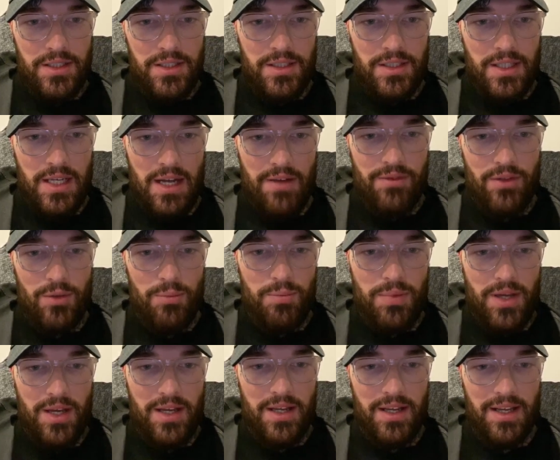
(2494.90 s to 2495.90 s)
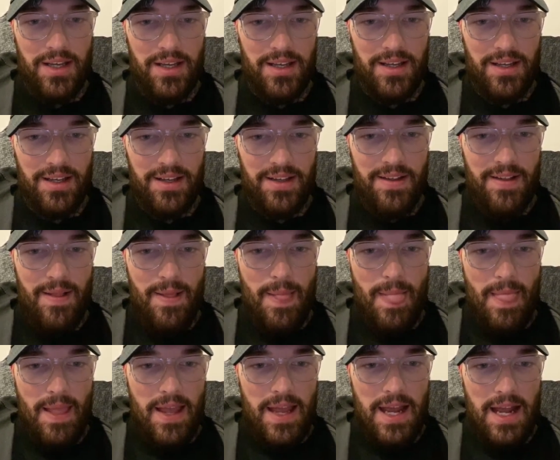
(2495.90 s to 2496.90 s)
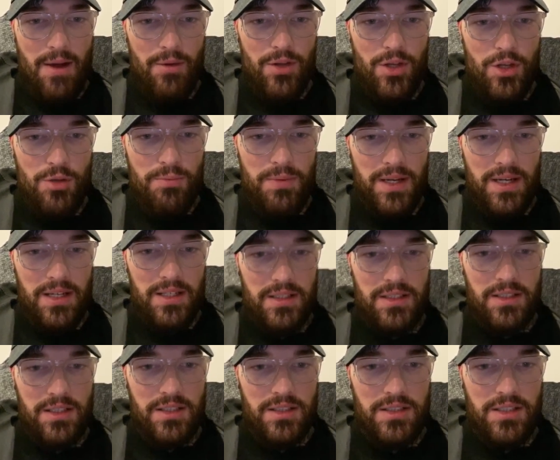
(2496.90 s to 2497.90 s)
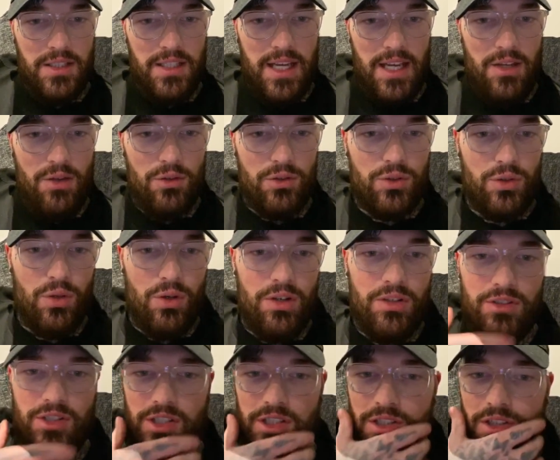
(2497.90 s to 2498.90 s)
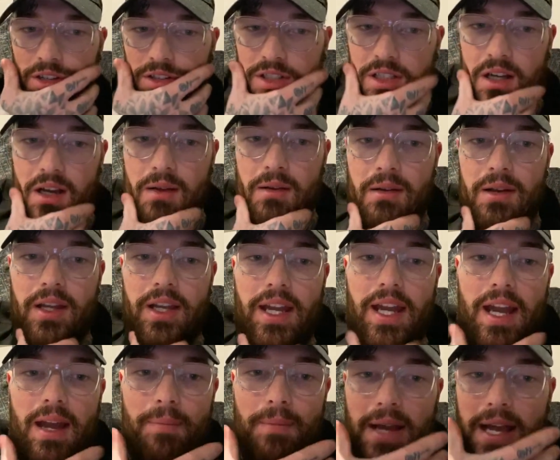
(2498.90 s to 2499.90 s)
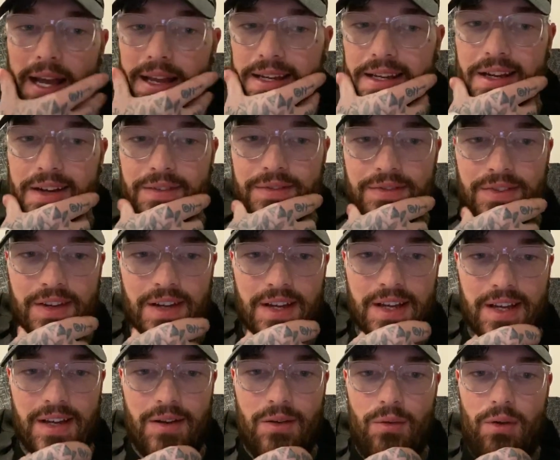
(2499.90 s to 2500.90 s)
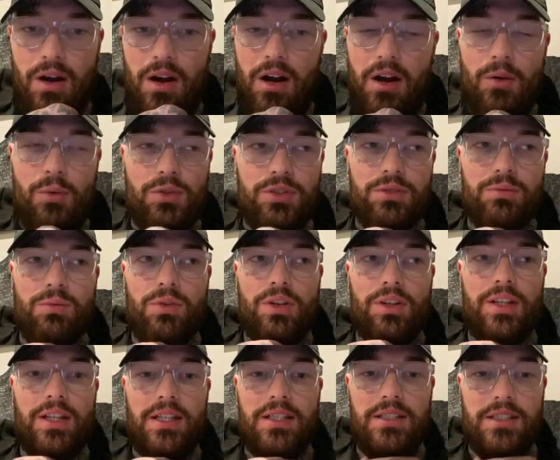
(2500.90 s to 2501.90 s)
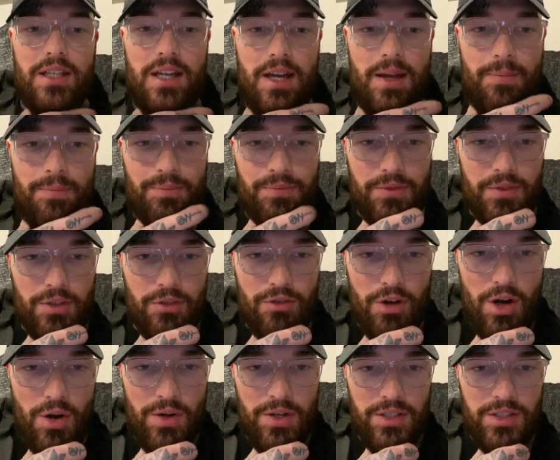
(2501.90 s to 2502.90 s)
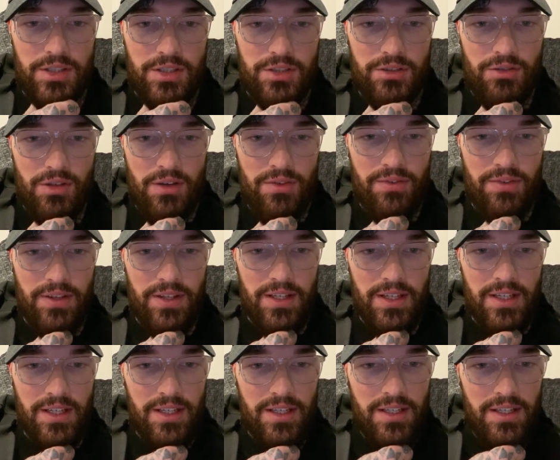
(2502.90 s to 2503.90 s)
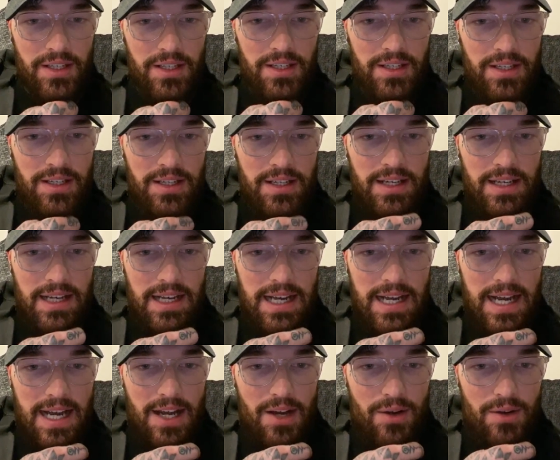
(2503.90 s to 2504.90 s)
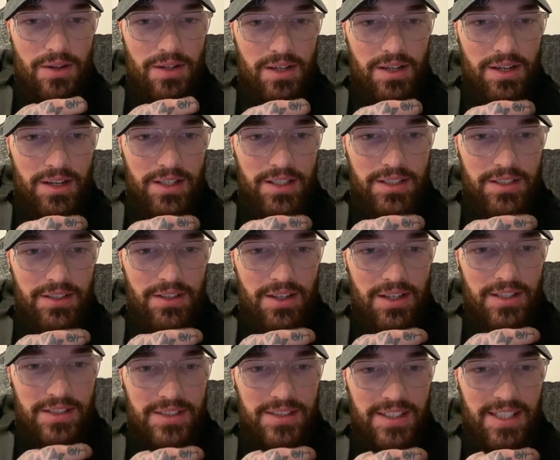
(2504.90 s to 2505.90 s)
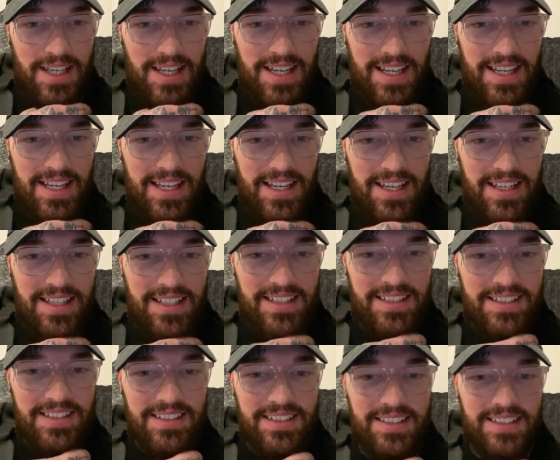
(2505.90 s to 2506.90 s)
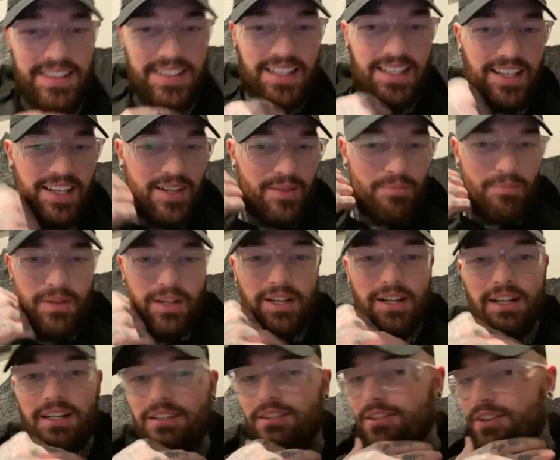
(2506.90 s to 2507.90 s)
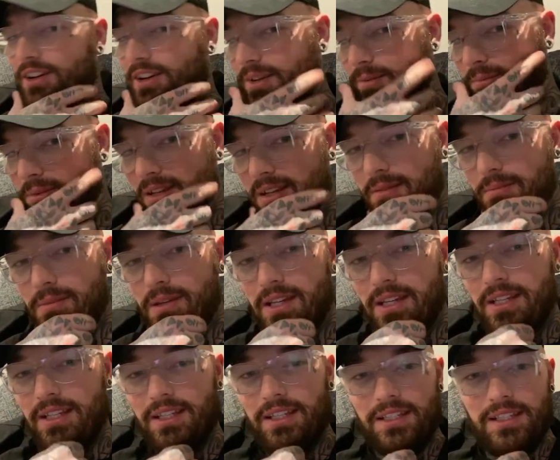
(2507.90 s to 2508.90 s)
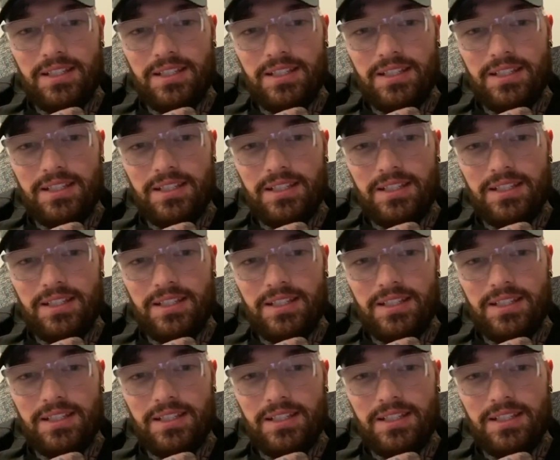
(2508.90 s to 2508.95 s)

Have you how you been to get your toiletry stocked up? Yeah, man. I've I wasn't one of these growing a scruffy out. Oh, you're nice. Yeah. I'm growing a beard, mate.